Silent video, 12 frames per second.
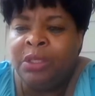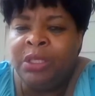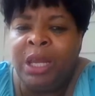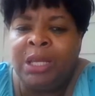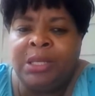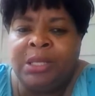
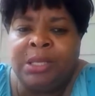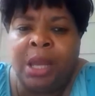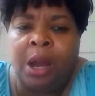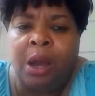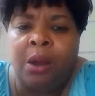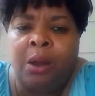chances
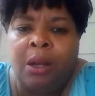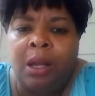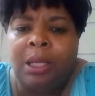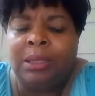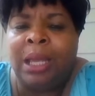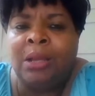are
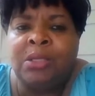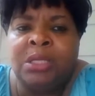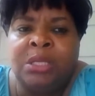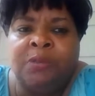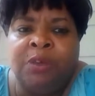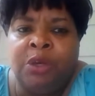
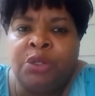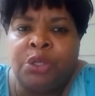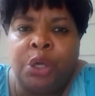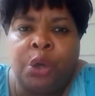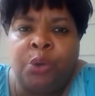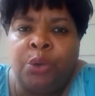thousands of years
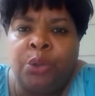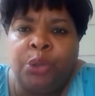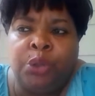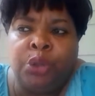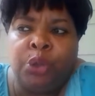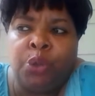ago
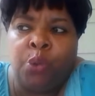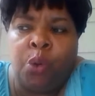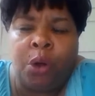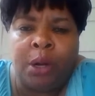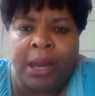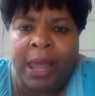you
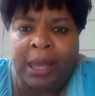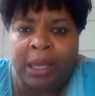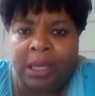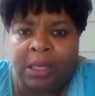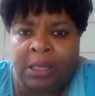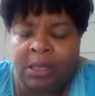were an
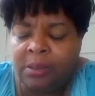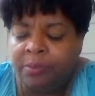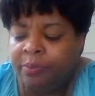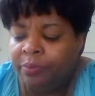Ekist.